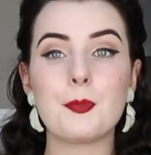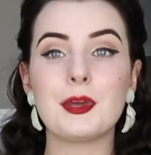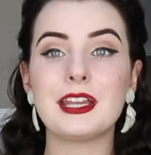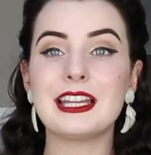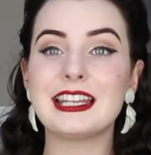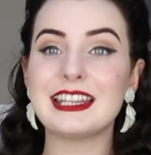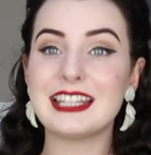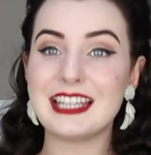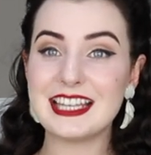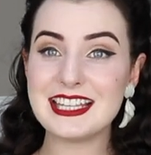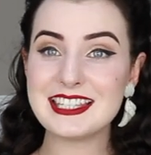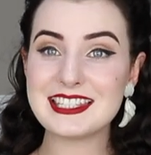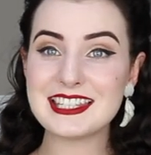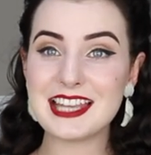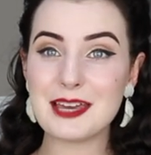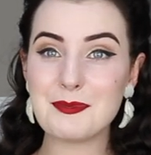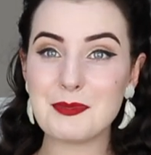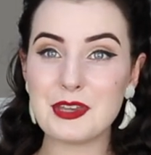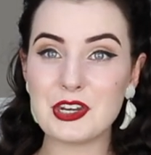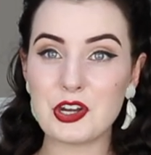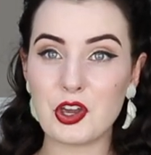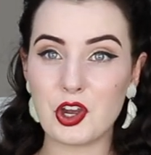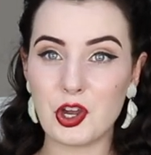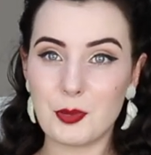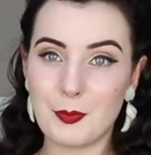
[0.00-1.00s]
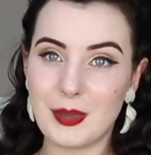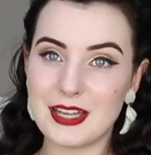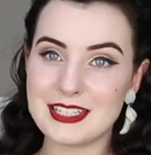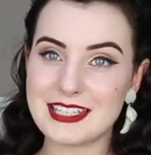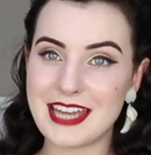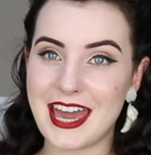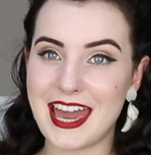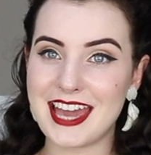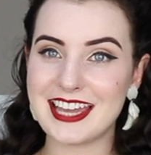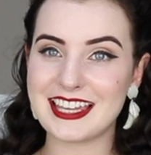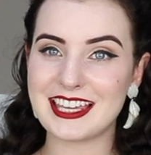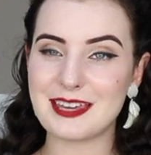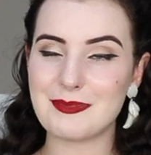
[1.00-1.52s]
please let me know by
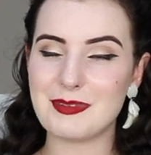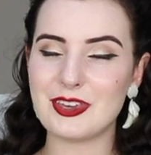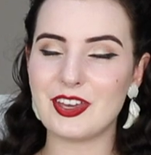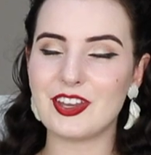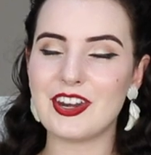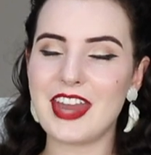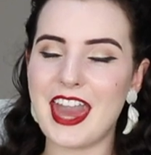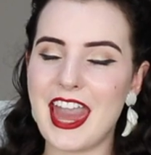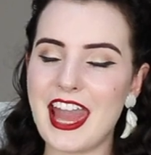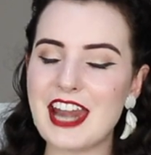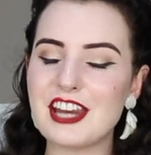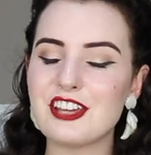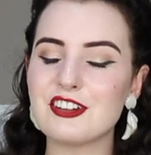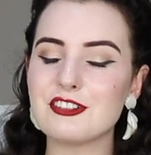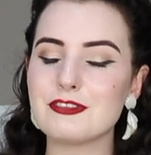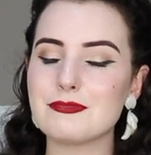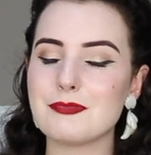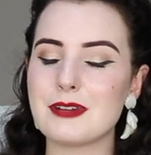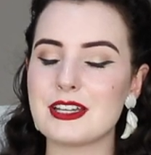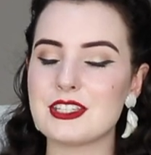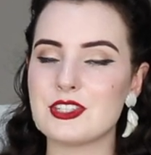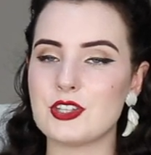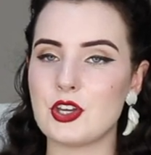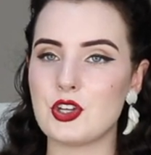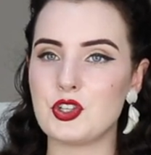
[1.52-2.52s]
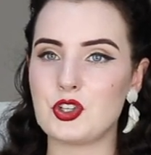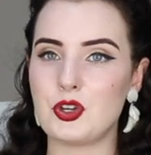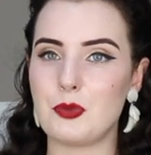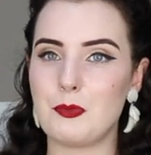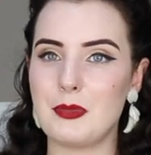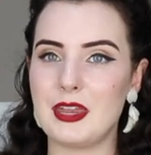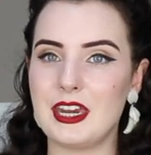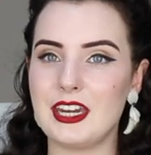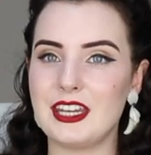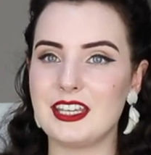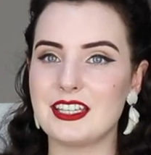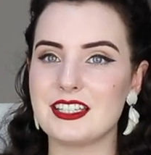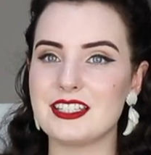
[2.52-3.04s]
tagging me on any of my social
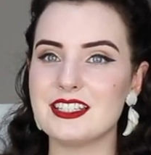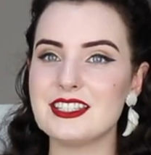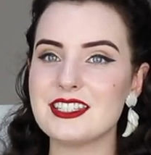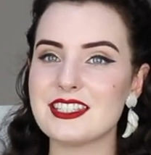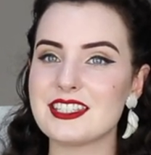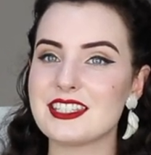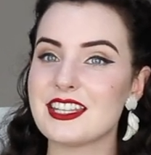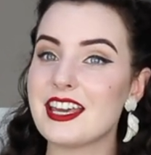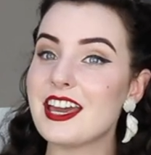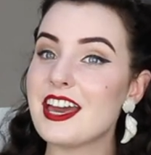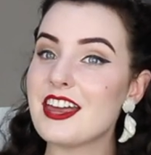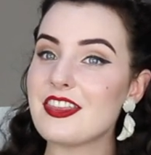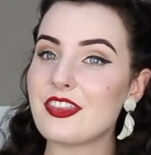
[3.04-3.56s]
medias.